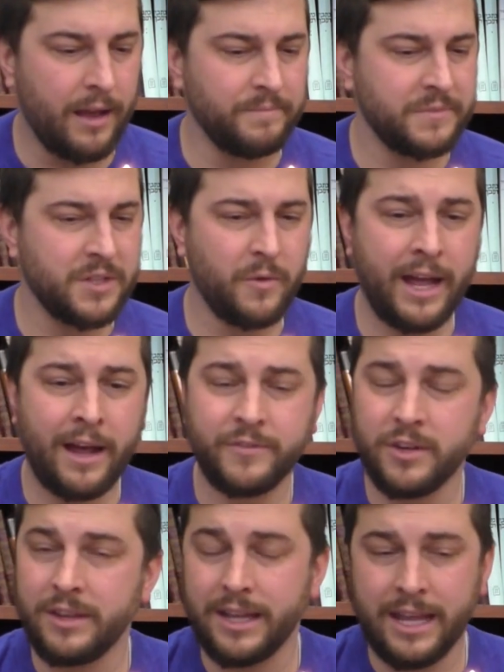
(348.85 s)
So
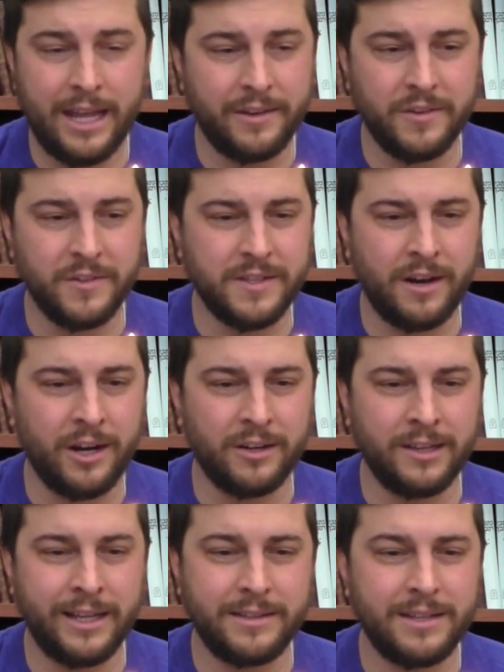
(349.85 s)
after the candles are
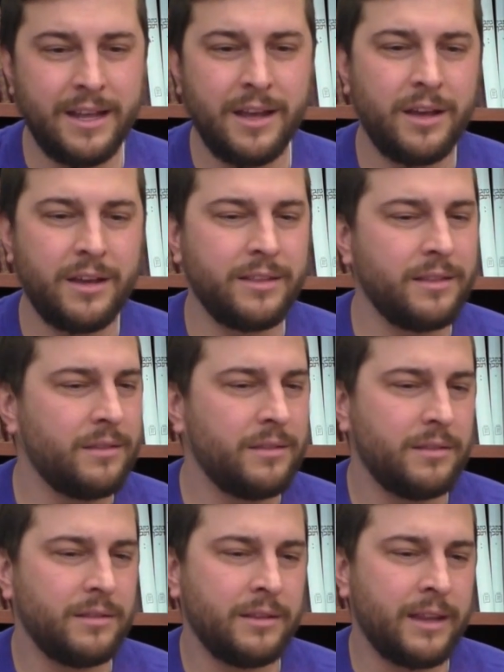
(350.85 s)
lit,
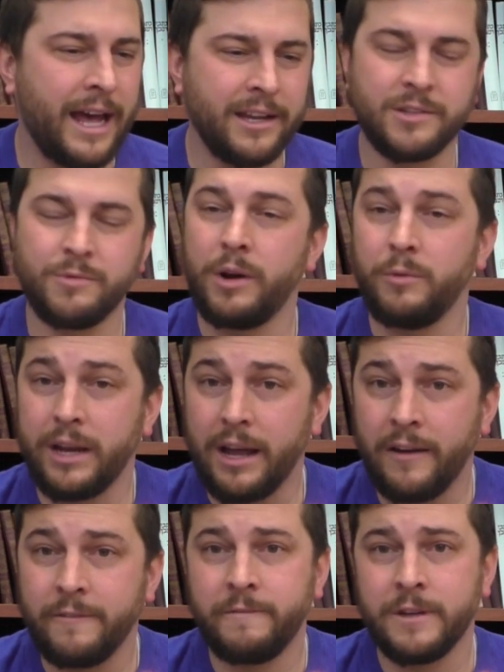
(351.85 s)
that is when we
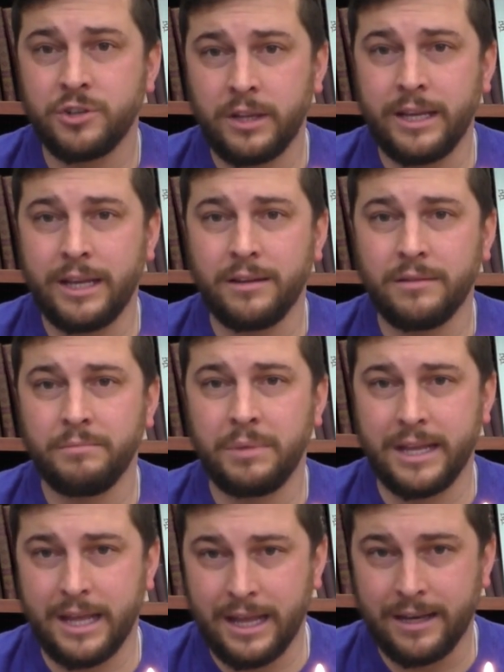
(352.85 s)
officially
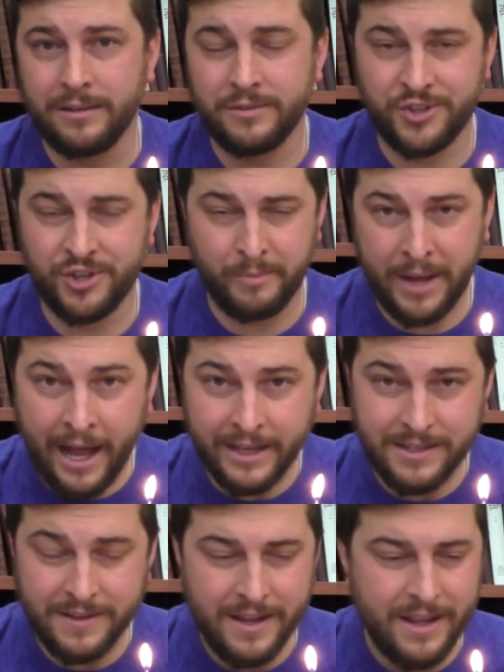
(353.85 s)
begin
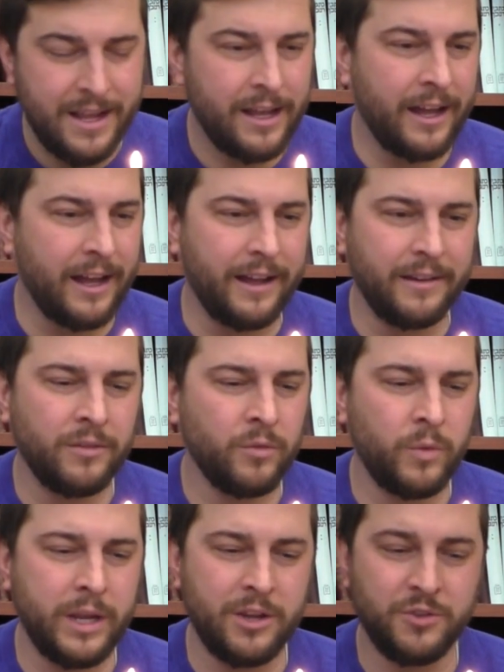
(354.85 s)
Shabbat.
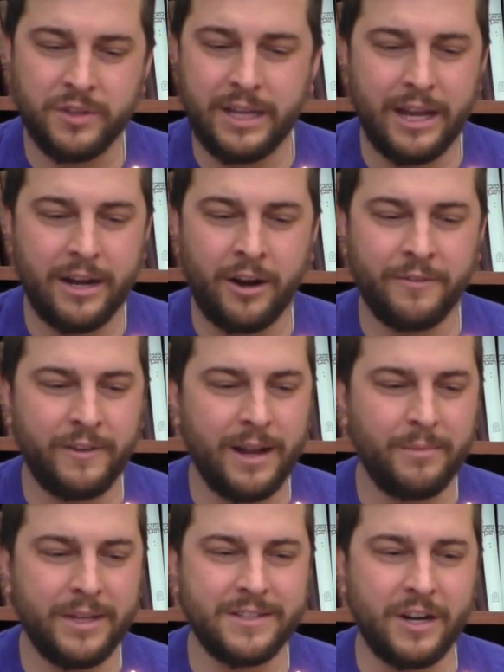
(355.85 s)
We usually in our
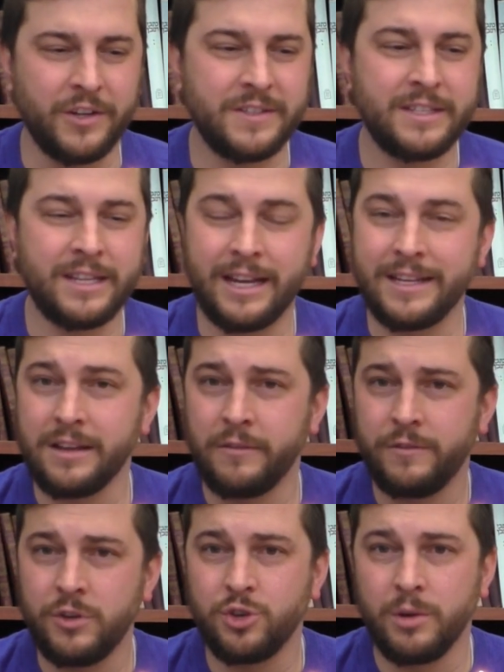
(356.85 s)
family start singing a
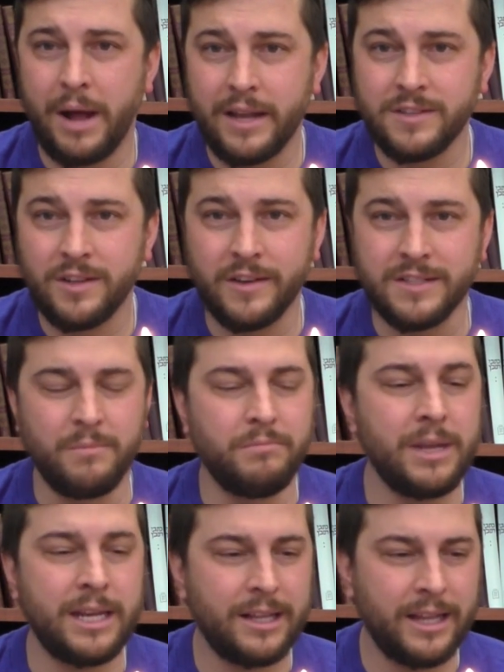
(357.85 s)
few Shabbat songs
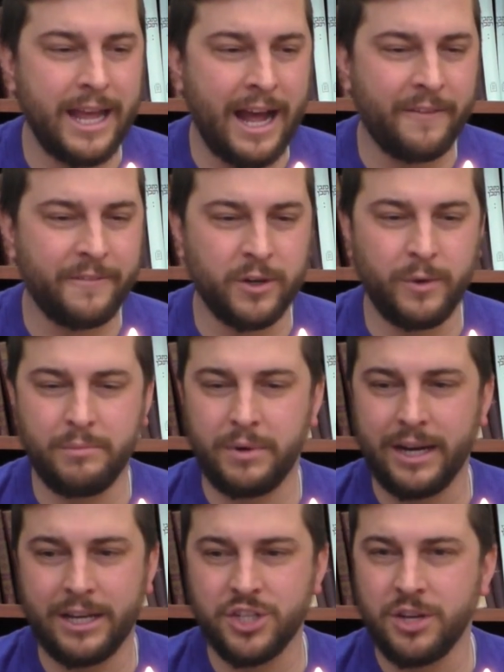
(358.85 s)
immediately after we
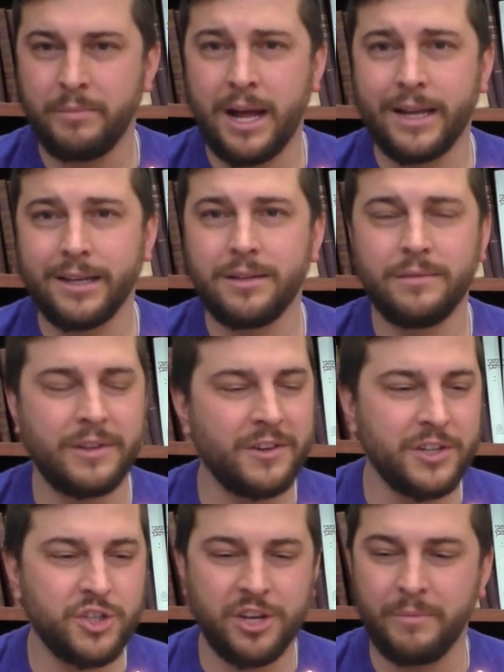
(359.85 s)
bring in Shabbat. Whether
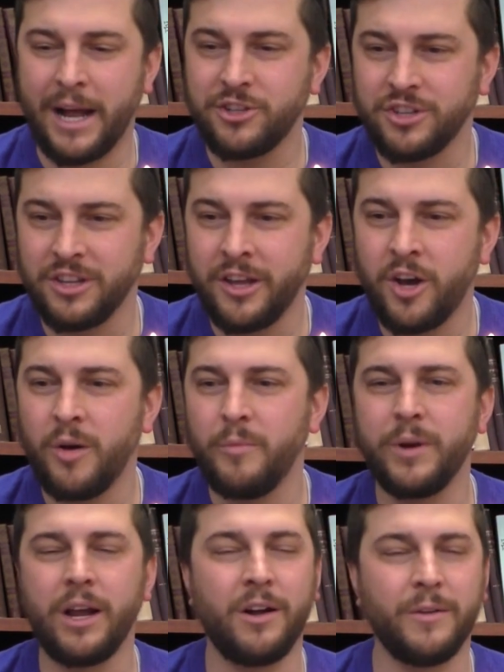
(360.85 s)
it's Shabbat Shalom,
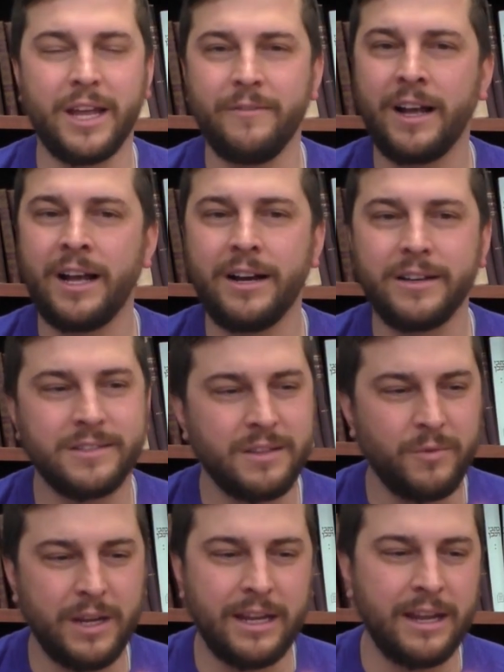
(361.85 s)
we all give hugs
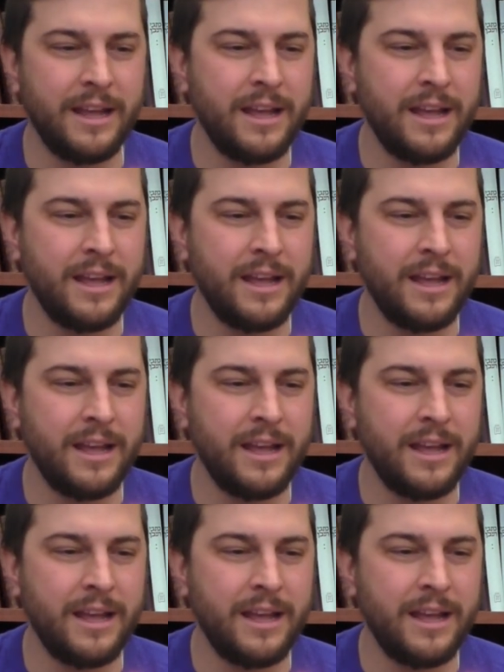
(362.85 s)
and we